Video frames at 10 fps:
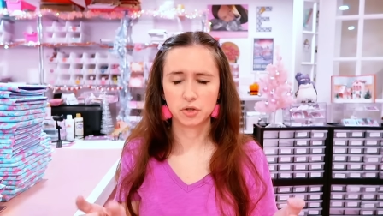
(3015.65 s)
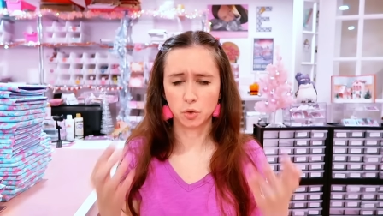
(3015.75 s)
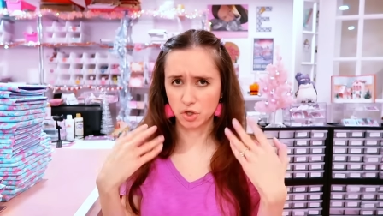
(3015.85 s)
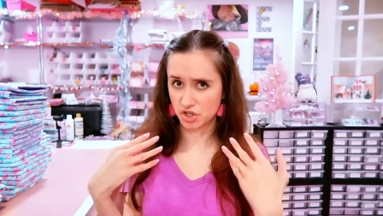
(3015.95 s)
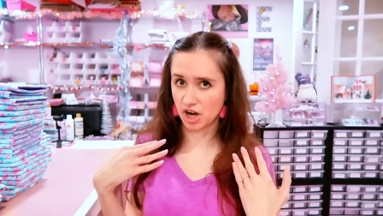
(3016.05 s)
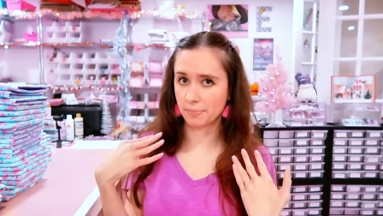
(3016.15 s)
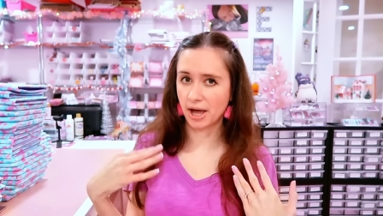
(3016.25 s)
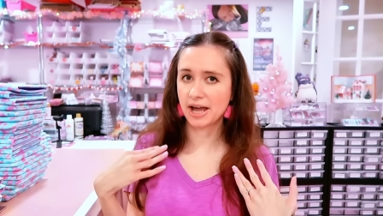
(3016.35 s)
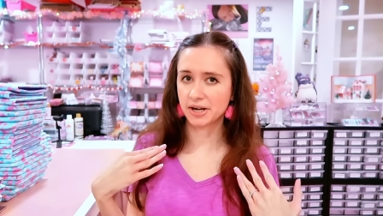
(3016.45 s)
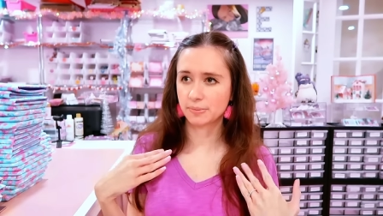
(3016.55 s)
your shop
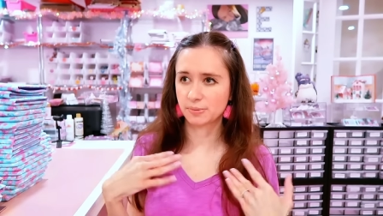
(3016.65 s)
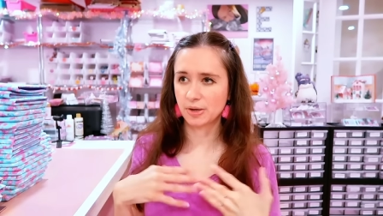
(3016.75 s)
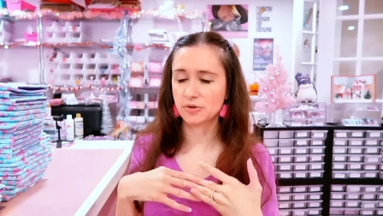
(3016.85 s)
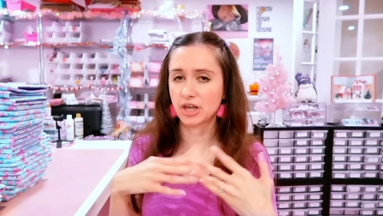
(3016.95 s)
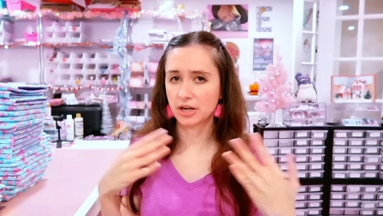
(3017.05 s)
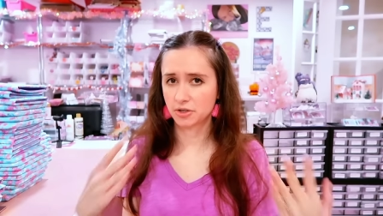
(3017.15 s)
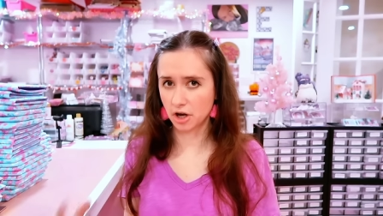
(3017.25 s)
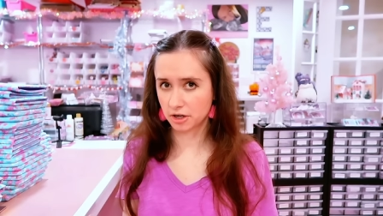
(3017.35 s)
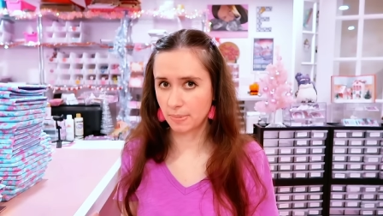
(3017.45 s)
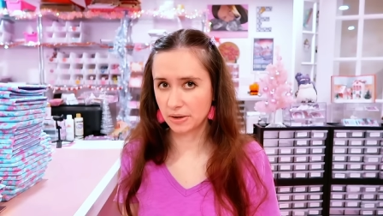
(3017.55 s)
items but you can't
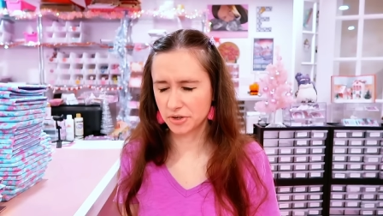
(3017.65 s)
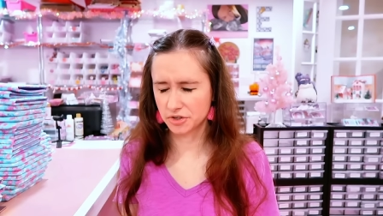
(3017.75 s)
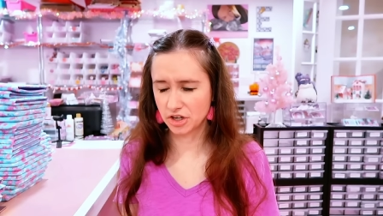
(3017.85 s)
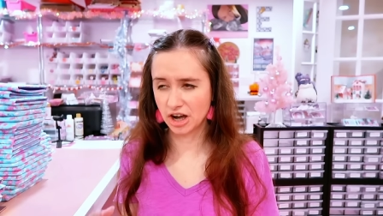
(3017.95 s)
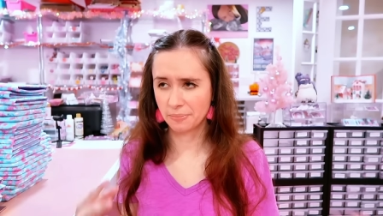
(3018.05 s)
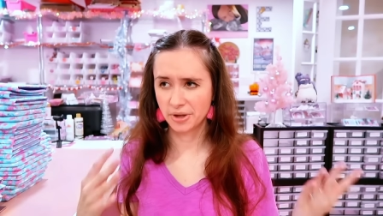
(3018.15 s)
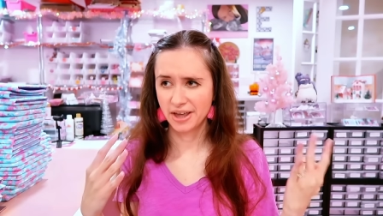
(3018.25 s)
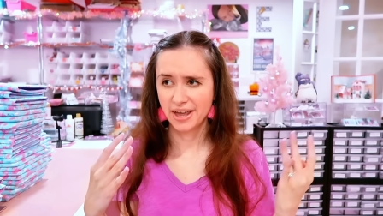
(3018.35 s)
talk about your shop